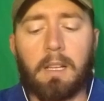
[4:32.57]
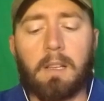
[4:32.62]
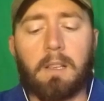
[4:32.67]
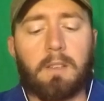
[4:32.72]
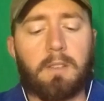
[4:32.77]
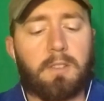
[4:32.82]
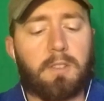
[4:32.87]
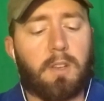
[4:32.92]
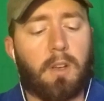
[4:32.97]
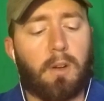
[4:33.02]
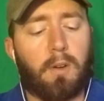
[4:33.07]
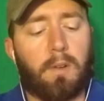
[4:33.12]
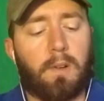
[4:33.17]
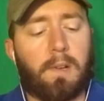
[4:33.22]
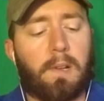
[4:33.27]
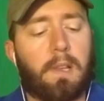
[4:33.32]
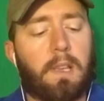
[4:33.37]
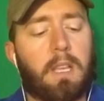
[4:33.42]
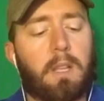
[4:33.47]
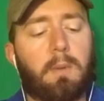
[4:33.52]
So
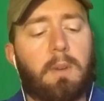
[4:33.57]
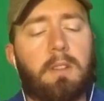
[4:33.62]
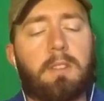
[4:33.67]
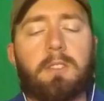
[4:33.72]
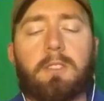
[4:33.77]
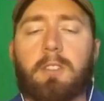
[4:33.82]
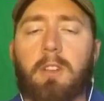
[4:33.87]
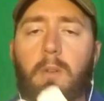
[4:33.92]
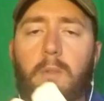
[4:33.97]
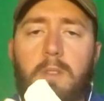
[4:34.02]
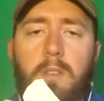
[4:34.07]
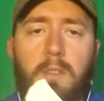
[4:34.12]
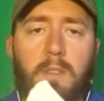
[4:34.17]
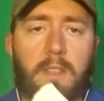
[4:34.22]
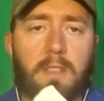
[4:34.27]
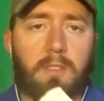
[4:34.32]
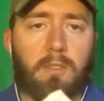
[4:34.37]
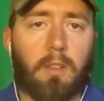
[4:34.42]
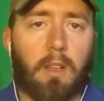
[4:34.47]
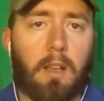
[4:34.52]
anyway, just showing you
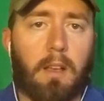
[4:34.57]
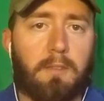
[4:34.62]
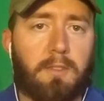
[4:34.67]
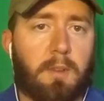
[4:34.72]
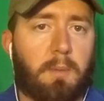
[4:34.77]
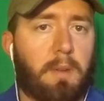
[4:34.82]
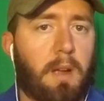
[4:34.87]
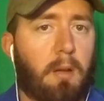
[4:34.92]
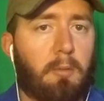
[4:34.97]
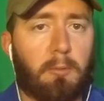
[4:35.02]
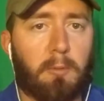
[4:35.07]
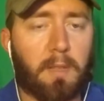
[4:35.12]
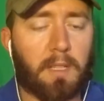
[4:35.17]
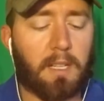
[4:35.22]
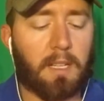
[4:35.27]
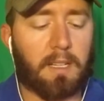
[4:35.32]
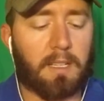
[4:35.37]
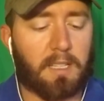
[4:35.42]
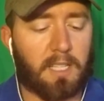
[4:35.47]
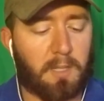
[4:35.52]
these gloves, you're probably
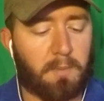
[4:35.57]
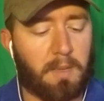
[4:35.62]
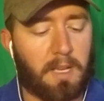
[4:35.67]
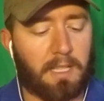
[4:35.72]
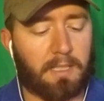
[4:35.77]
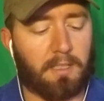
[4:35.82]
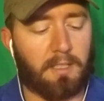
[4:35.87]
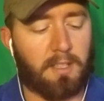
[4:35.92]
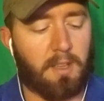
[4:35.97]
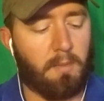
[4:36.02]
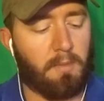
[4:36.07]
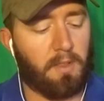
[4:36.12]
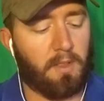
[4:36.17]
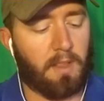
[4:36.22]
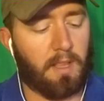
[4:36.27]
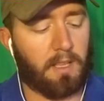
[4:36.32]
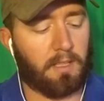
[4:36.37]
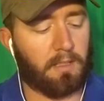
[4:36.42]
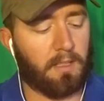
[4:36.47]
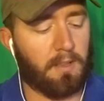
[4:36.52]
going to expect that something
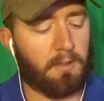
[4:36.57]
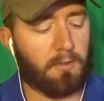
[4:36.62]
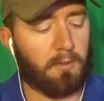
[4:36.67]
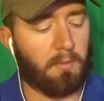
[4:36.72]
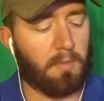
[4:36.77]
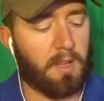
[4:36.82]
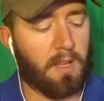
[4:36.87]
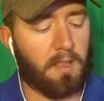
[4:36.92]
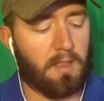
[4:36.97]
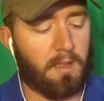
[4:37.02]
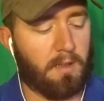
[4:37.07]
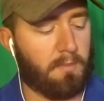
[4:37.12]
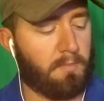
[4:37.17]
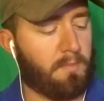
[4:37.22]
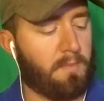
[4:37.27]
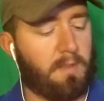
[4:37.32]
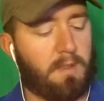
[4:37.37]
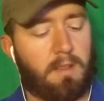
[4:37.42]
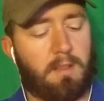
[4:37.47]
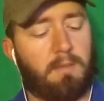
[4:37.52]
like this would be in the
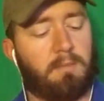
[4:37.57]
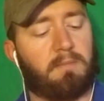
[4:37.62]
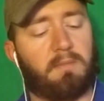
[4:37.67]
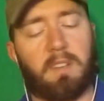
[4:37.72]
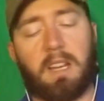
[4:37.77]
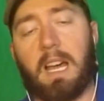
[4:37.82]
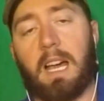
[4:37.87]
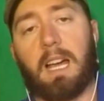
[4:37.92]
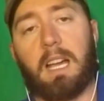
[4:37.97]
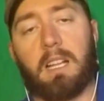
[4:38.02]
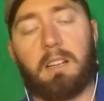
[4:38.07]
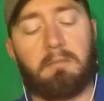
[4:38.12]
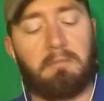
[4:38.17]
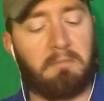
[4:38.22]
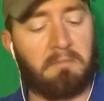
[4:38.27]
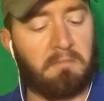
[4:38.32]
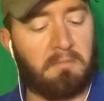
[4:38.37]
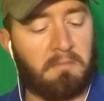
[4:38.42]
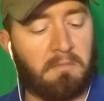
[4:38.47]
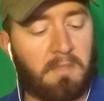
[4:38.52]
$9
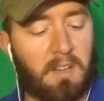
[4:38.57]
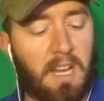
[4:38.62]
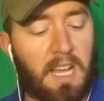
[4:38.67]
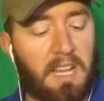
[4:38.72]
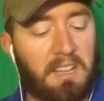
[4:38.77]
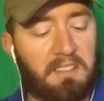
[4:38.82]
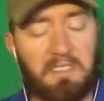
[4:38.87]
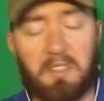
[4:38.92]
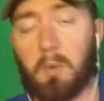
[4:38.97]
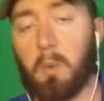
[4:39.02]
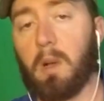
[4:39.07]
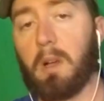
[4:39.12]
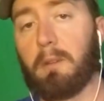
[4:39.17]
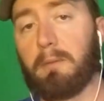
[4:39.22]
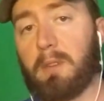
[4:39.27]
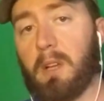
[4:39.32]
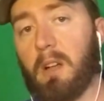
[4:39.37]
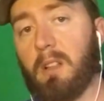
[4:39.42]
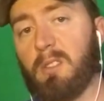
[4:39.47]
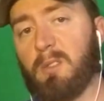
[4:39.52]
to
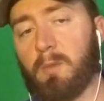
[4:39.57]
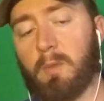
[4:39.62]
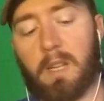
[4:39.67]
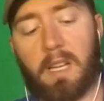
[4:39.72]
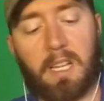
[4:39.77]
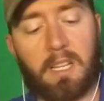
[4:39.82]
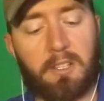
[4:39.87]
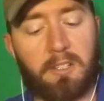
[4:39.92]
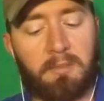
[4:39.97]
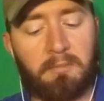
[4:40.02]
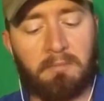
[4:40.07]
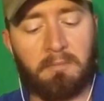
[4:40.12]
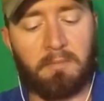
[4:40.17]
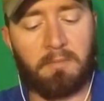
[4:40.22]
$12 range,